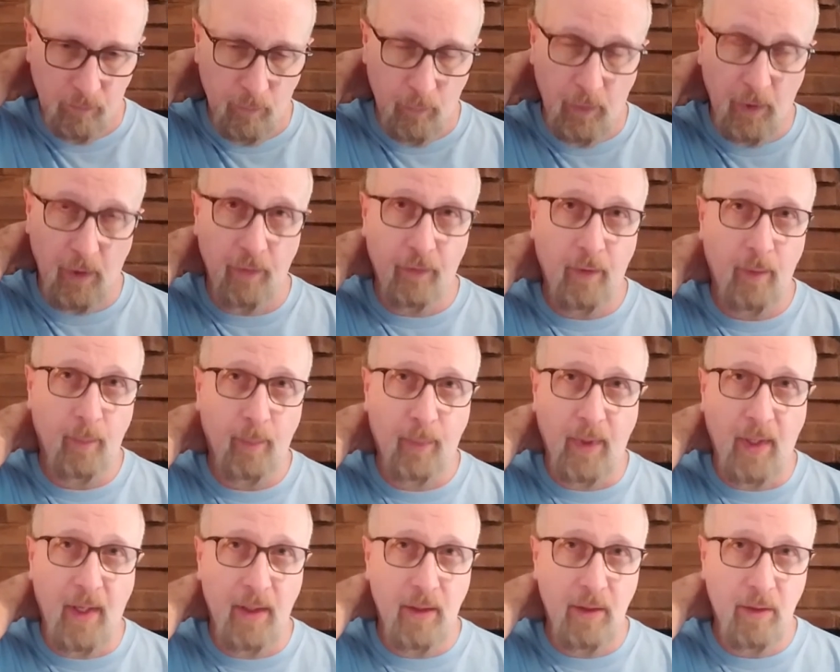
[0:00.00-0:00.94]
President
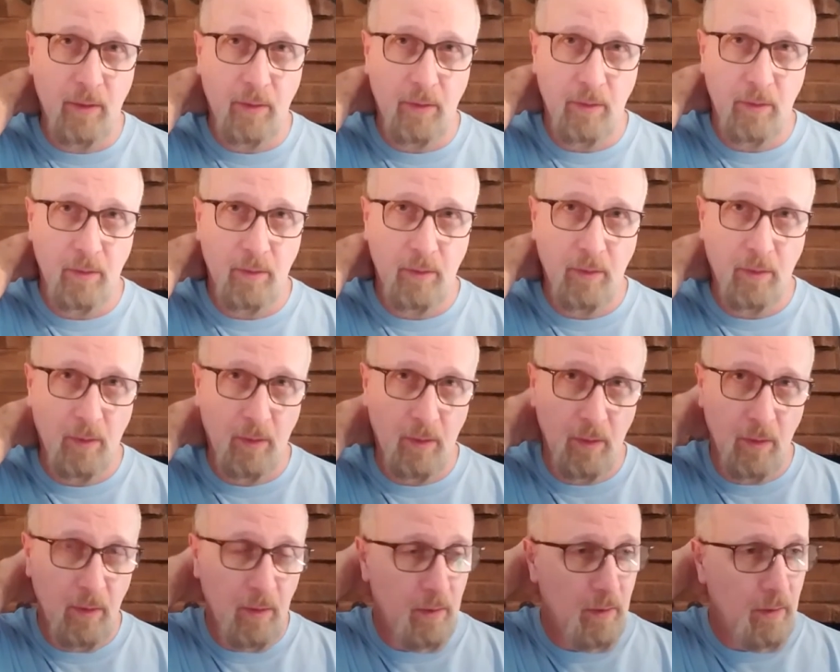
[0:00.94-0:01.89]
Biden
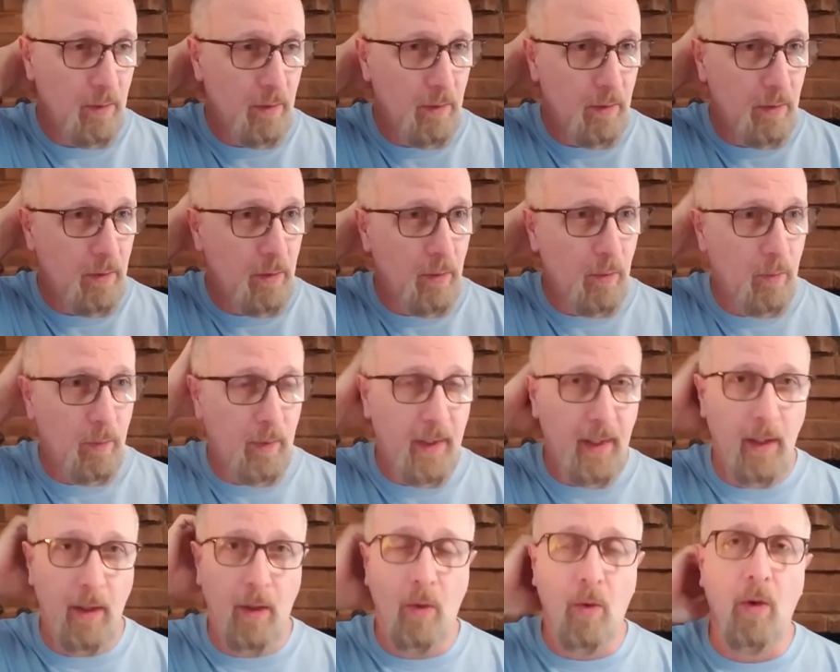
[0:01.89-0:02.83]

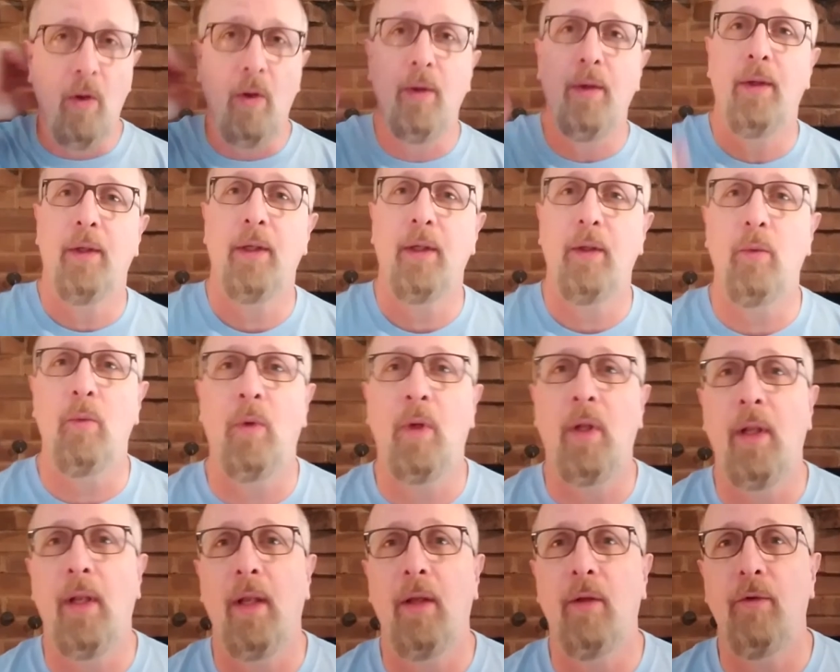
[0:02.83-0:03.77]
ran on, and
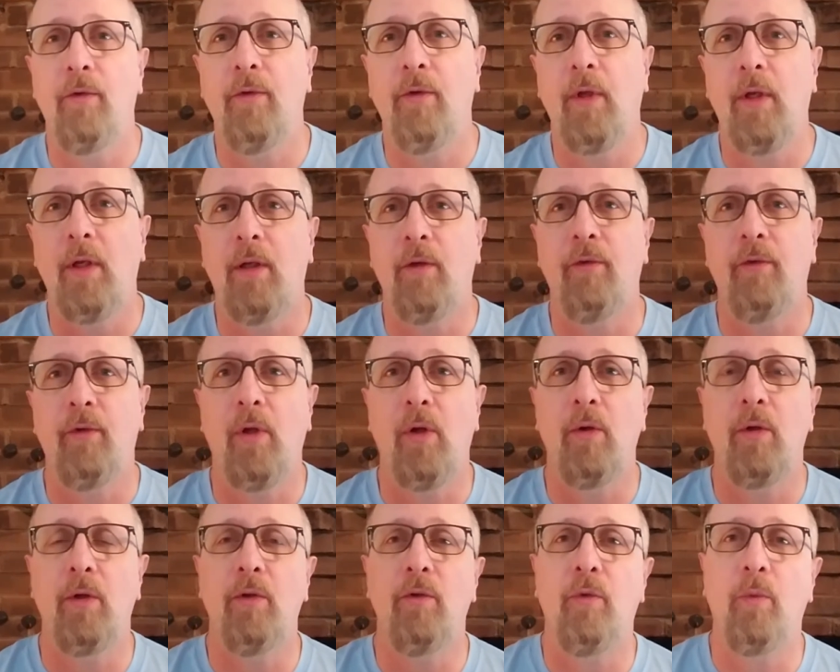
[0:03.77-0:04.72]
one of those
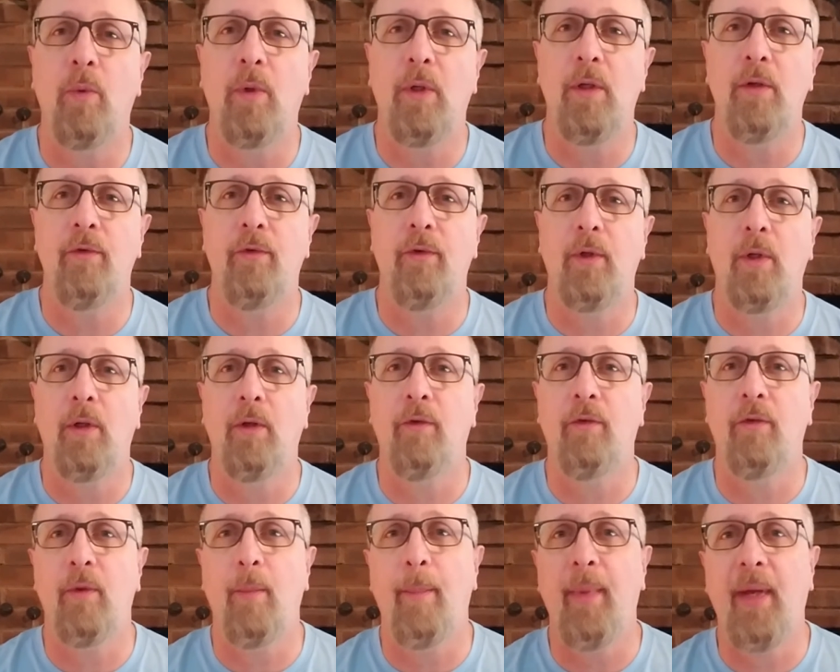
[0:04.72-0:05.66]
slogans was,
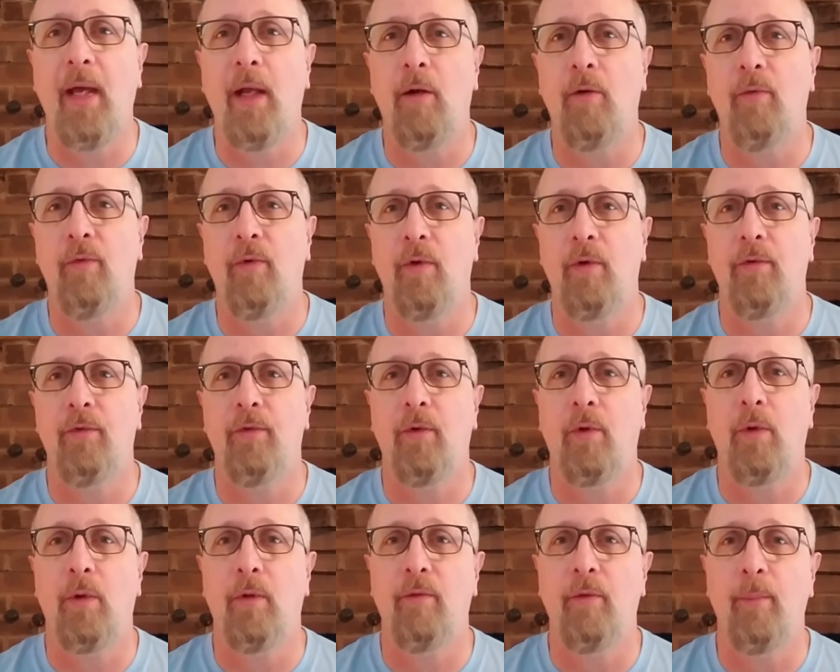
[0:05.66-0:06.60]
this is a battle for the
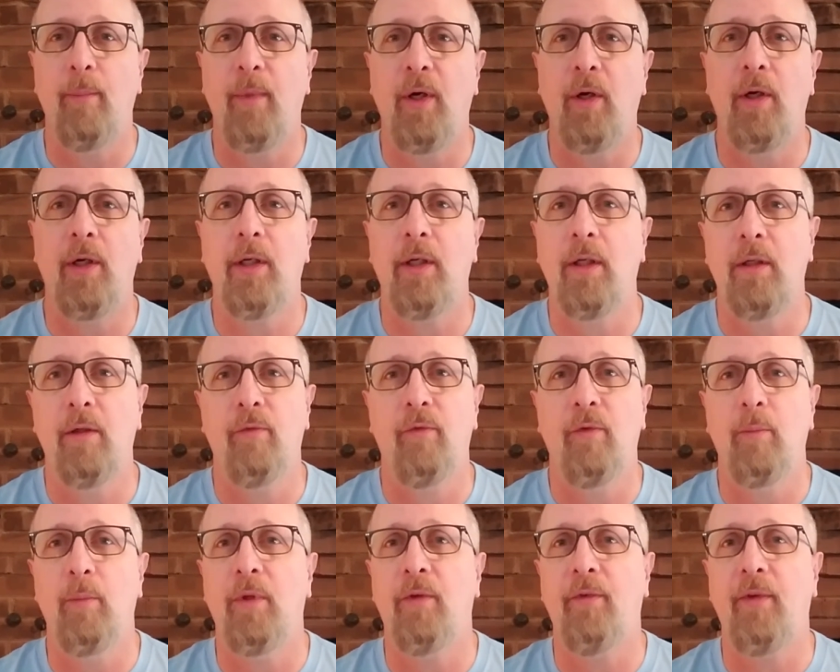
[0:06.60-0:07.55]
soul of America. And
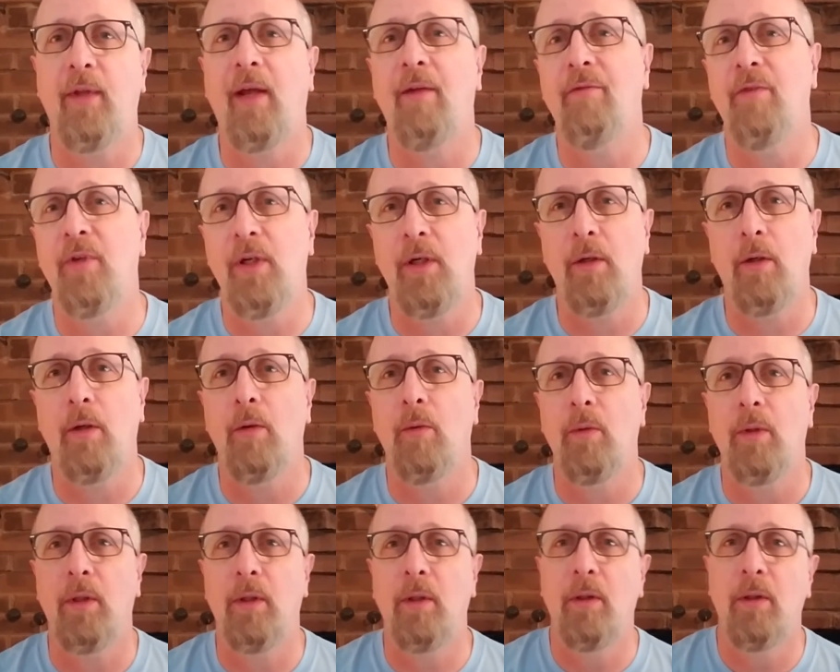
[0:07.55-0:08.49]
if you missed that
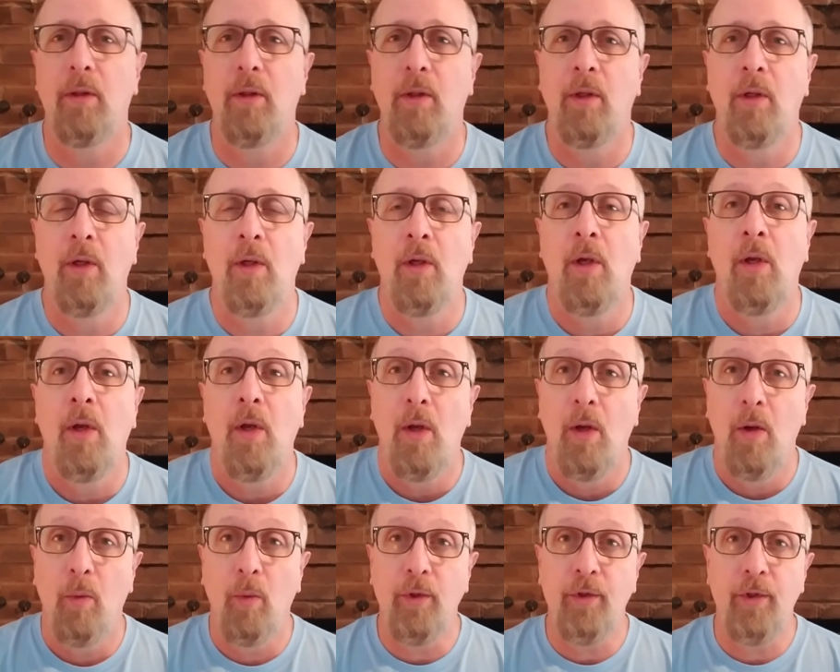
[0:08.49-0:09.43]
video, I
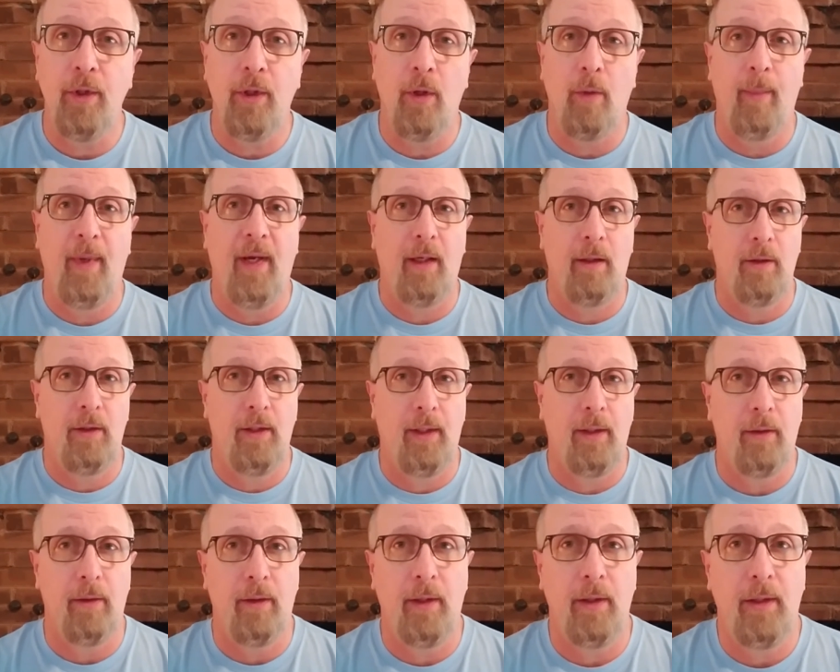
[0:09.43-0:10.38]
want you to go back and
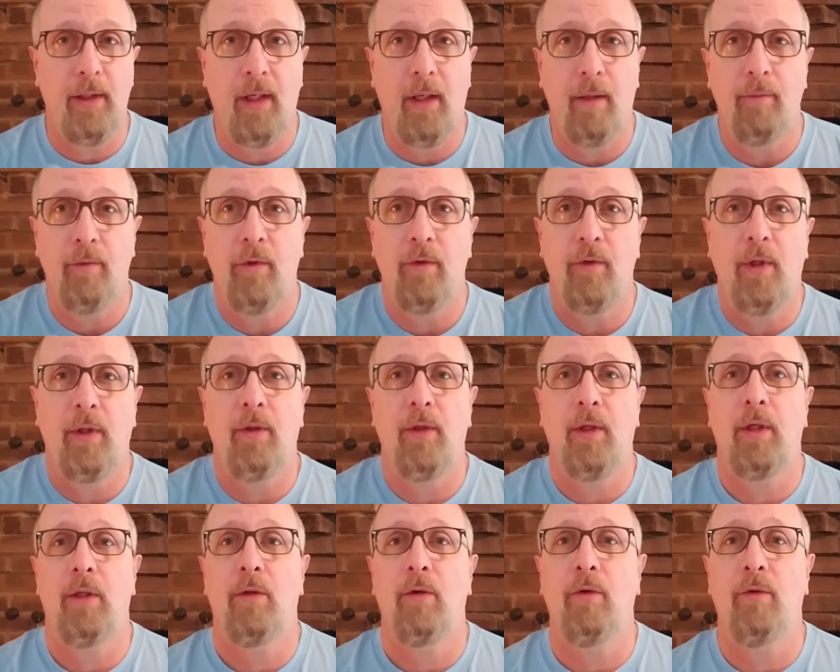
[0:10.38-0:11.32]
take a look at that, because I
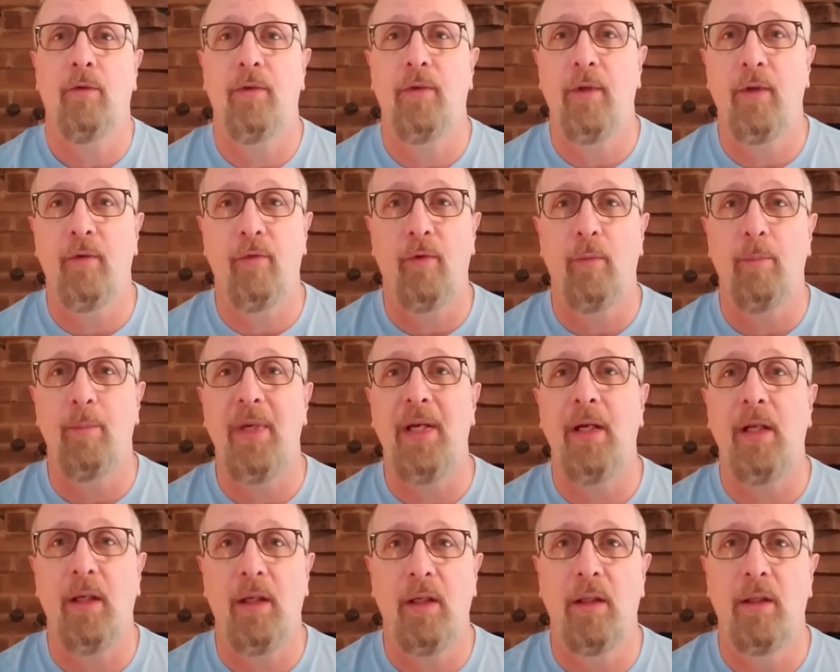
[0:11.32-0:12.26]
think there's a different
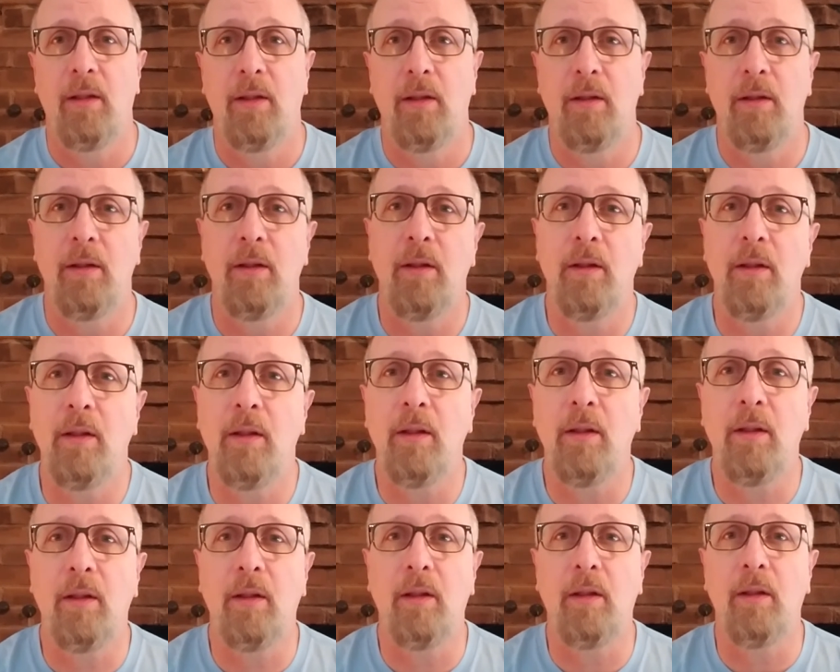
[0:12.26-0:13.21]
meaning
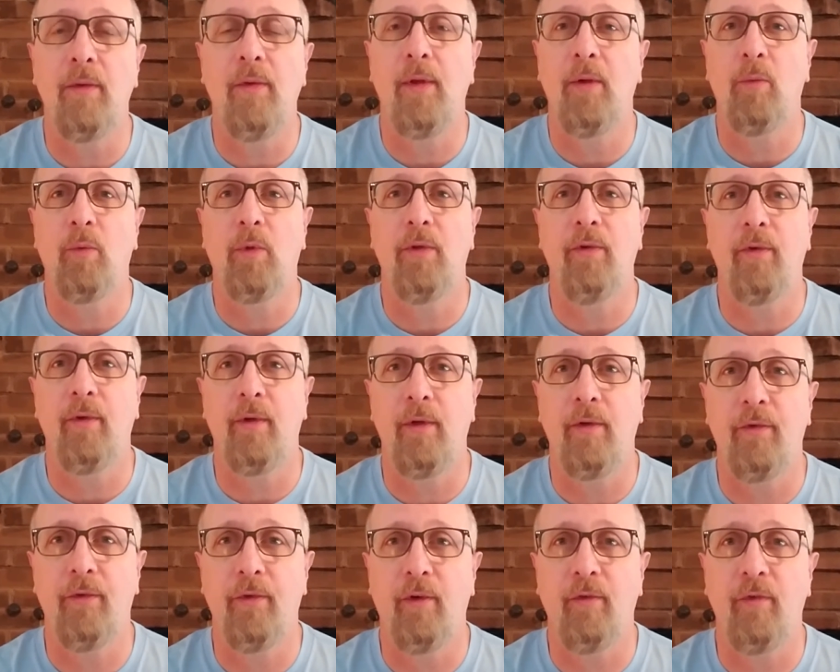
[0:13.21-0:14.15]
than what's on
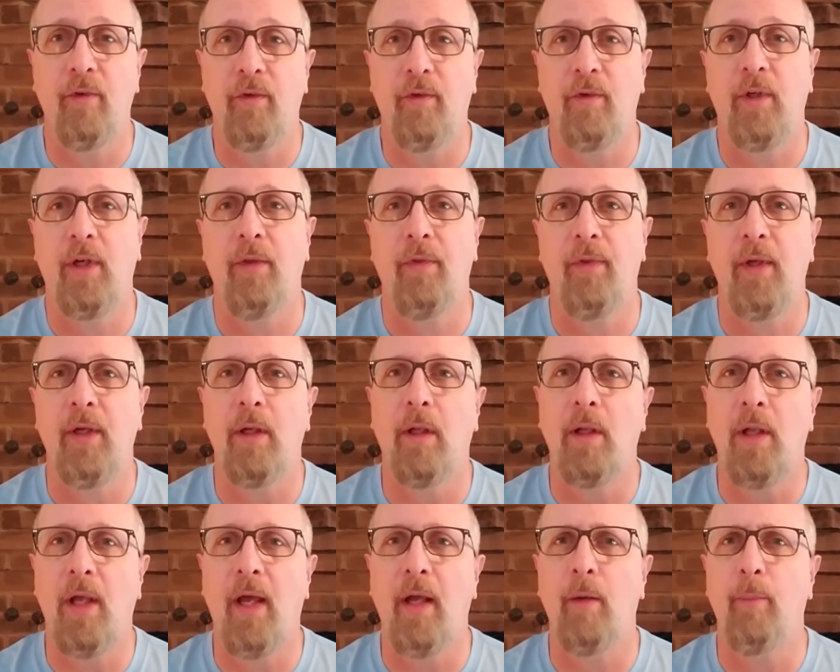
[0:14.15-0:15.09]
the surface. And I think a
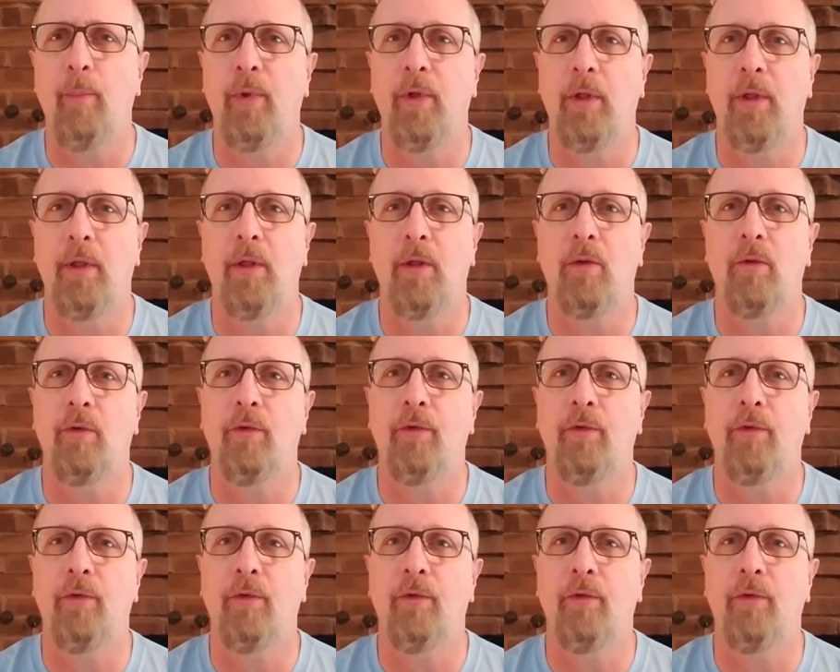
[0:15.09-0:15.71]
lot of political